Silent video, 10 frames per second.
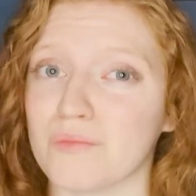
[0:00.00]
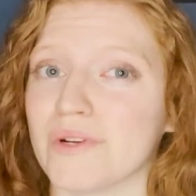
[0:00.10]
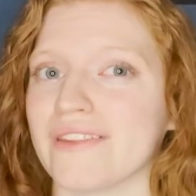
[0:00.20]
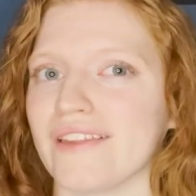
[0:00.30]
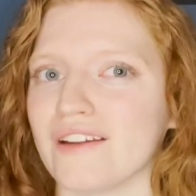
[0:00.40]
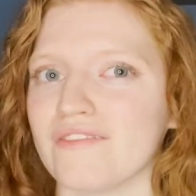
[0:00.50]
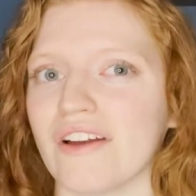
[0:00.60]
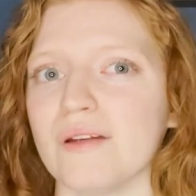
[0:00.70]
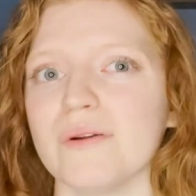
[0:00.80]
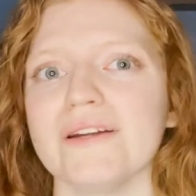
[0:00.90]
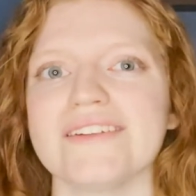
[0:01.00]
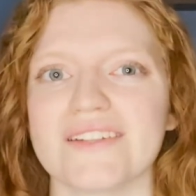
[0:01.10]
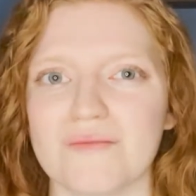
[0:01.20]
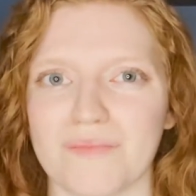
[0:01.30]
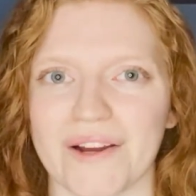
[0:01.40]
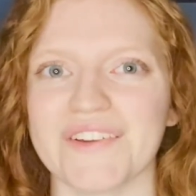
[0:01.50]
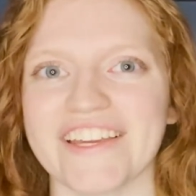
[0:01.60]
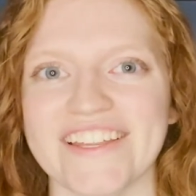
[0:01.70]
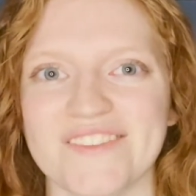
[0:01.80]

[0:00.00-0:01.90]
bring their fiber to market.